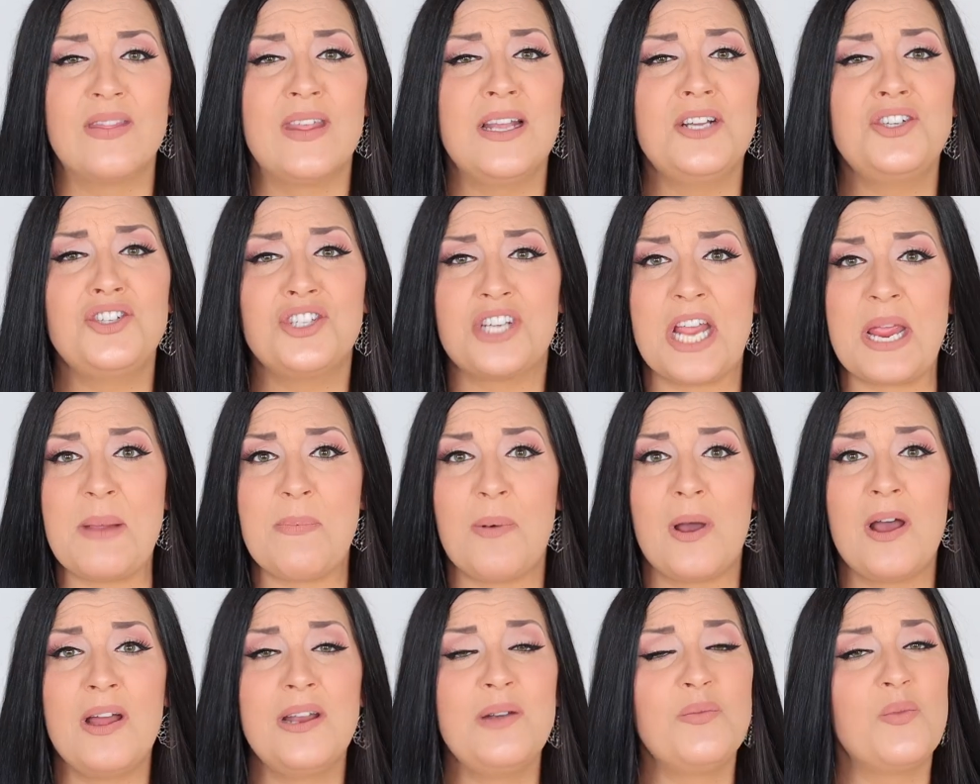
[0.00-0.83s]
This
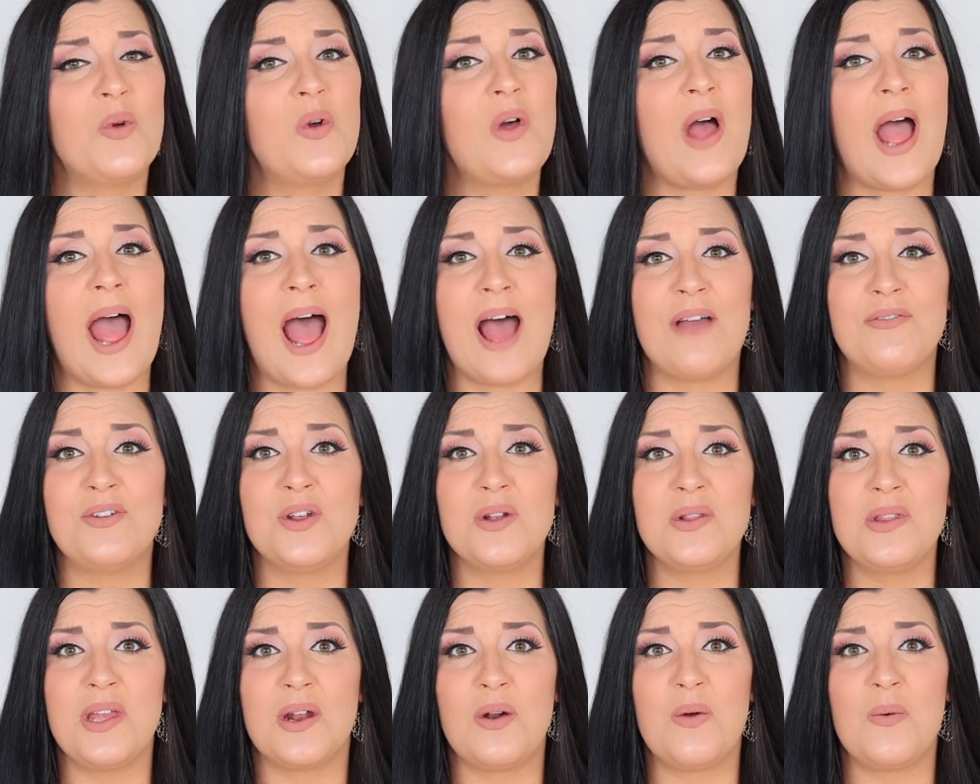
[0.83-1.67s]
shape hunt will have
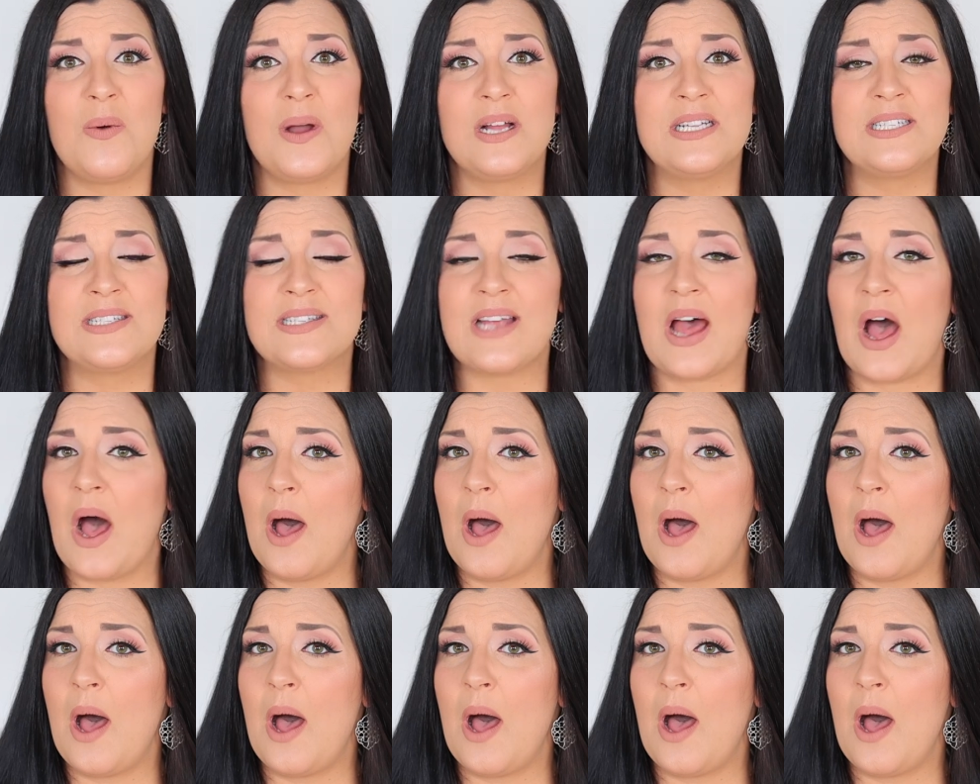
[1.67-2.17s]
your little ones